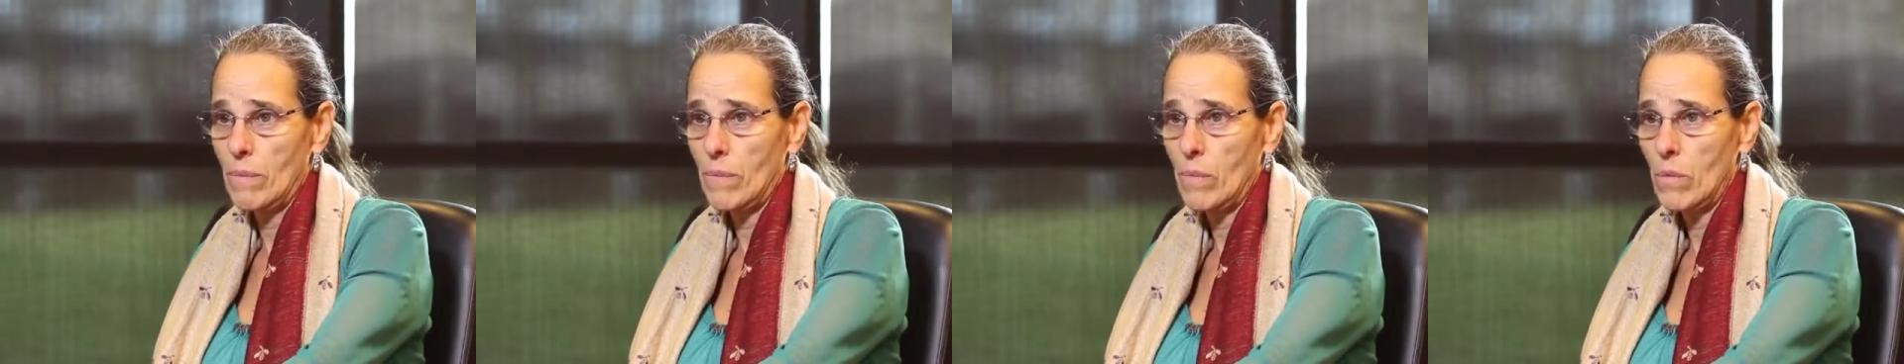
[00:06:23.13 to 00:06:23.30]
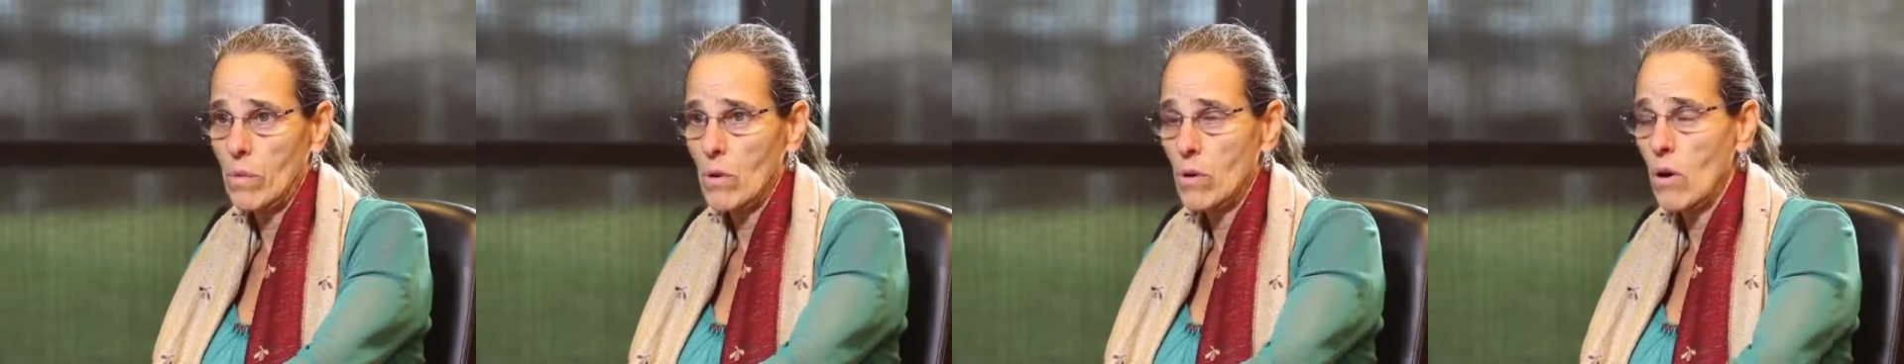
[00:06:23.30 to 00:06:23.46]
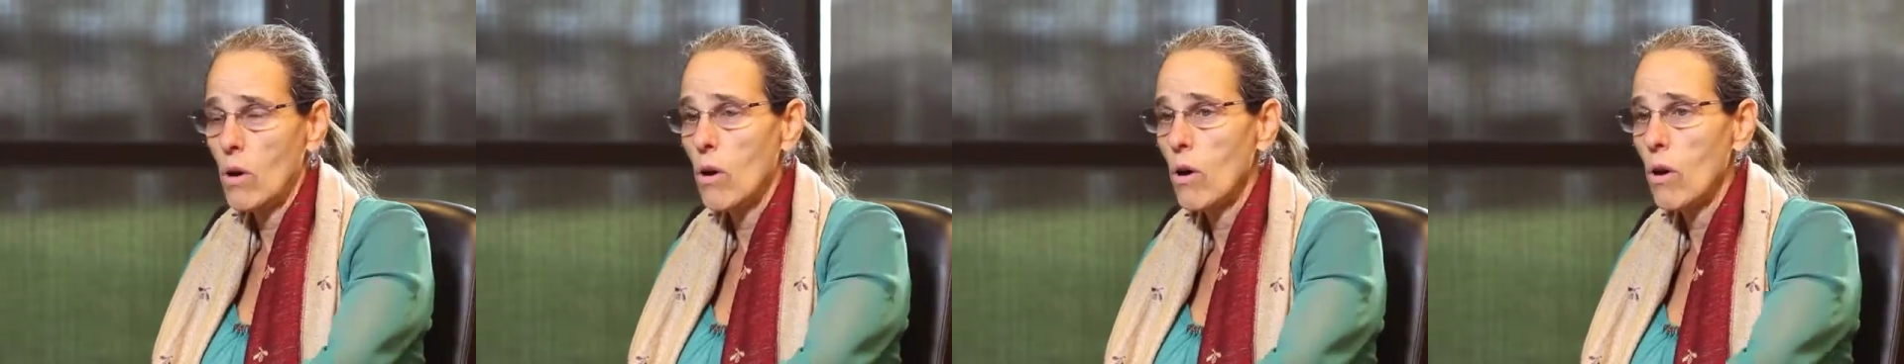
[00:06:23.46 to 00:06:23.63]

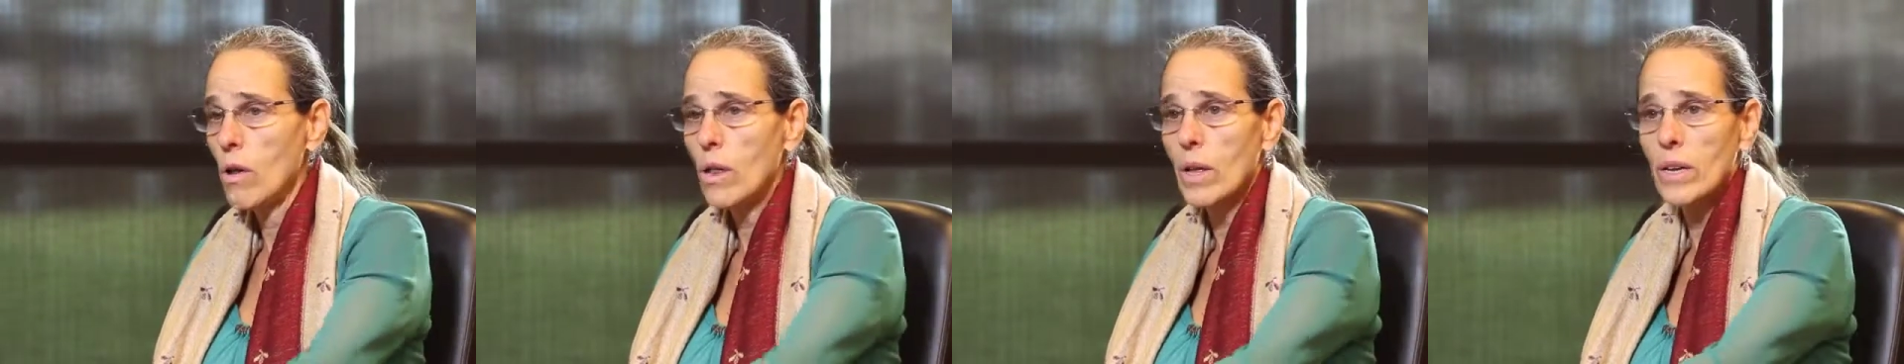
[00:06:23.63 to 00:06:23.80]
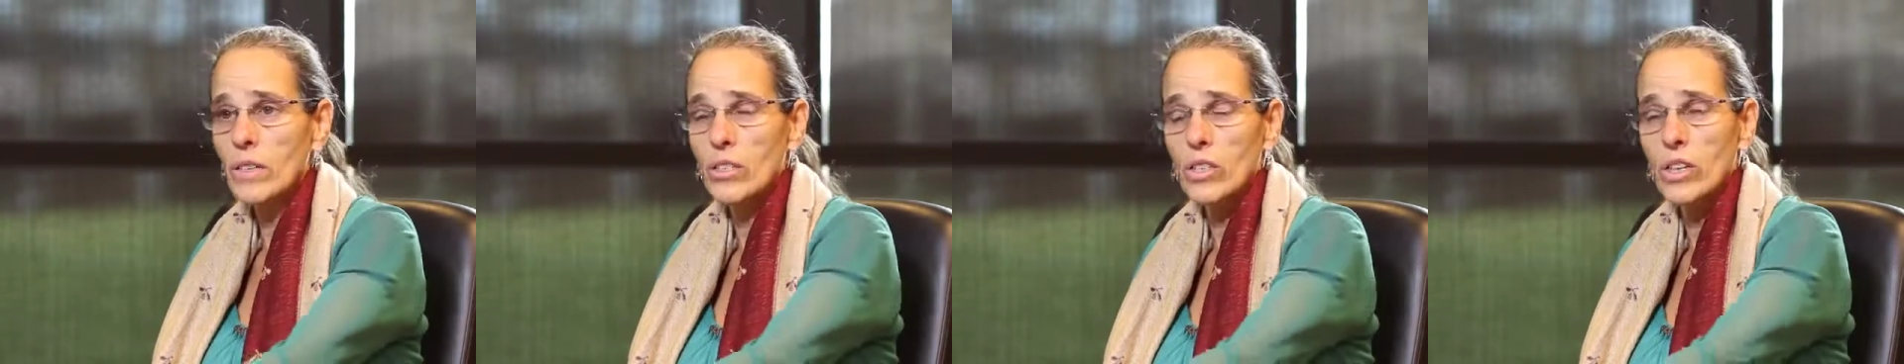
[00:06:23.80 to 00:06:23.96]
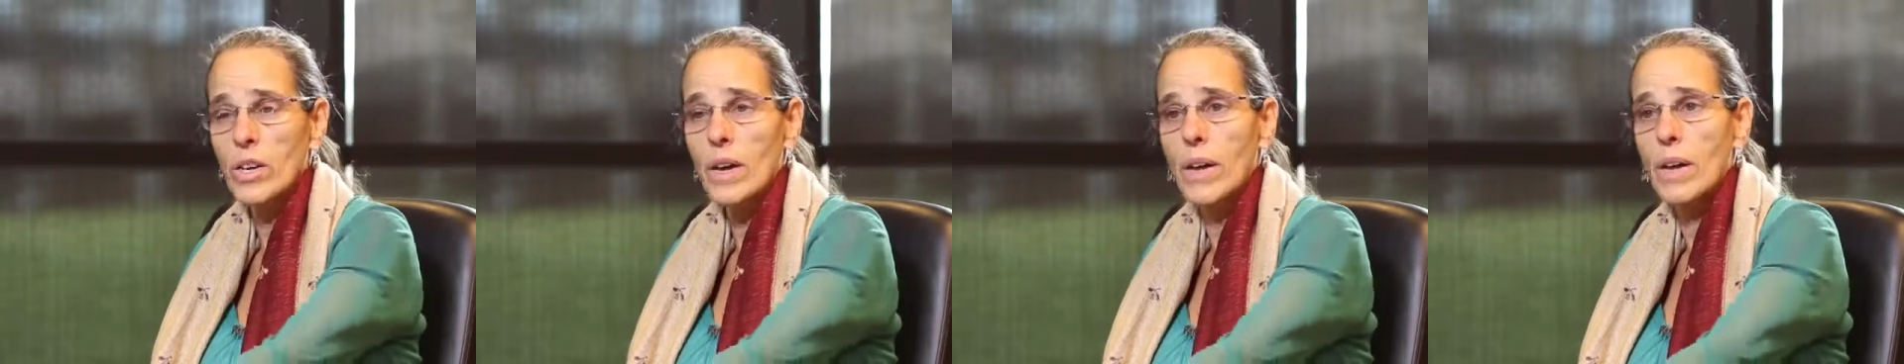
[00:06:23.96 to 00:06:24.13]
We're all
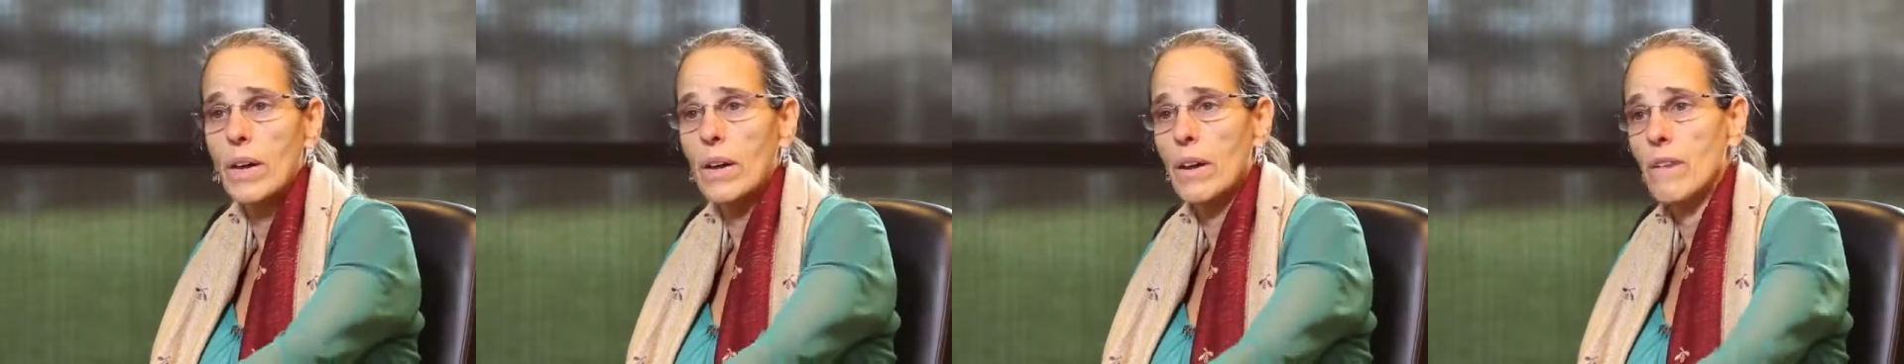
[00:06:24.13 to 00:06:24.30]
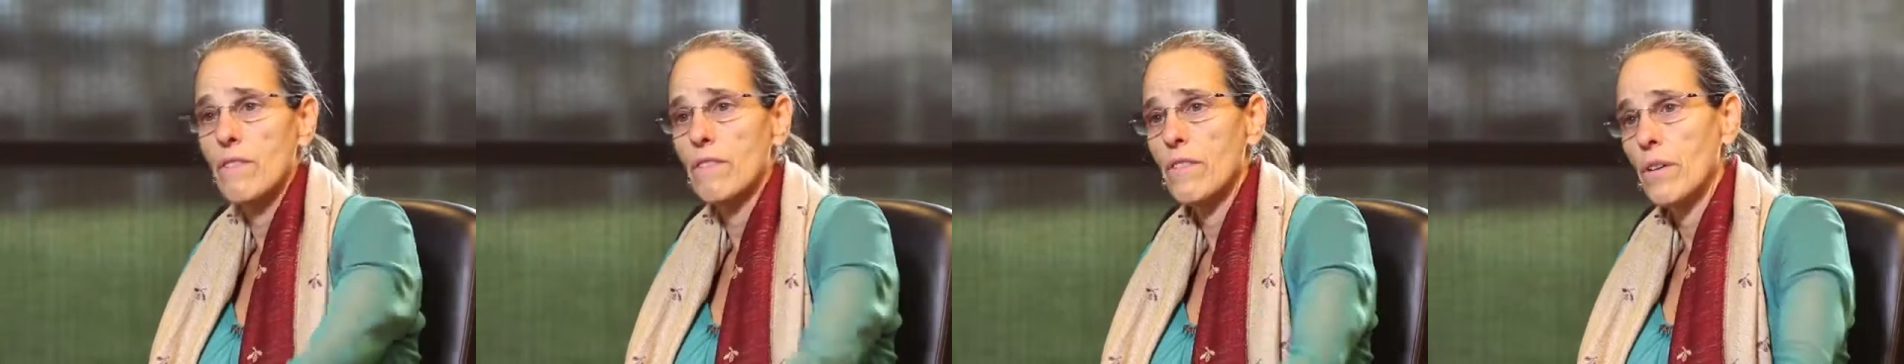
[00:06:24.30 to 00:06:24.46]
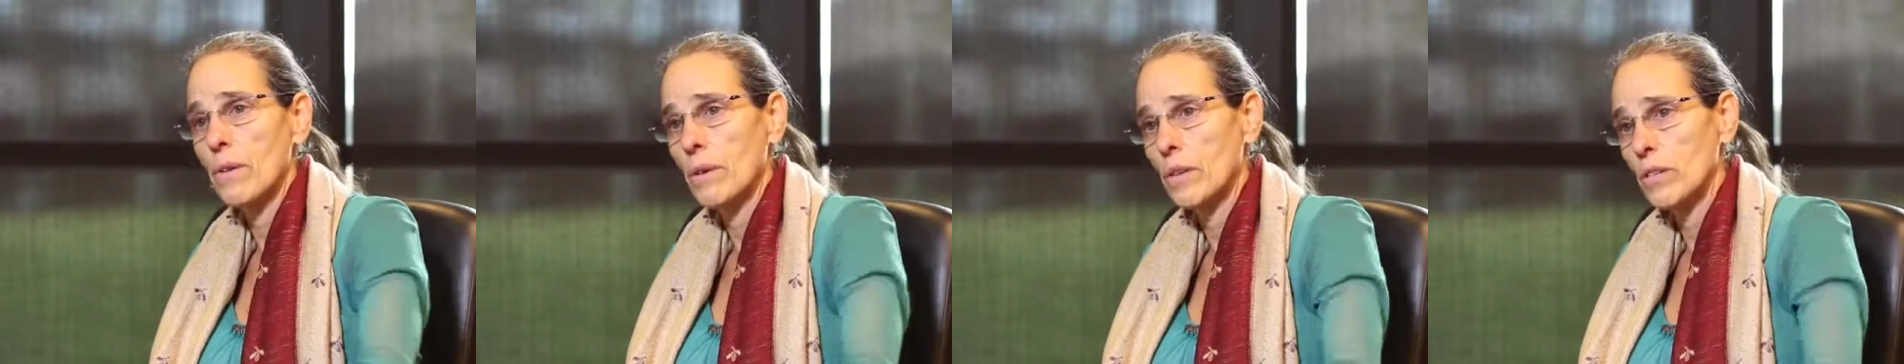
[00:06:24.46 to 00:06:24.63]
educating a very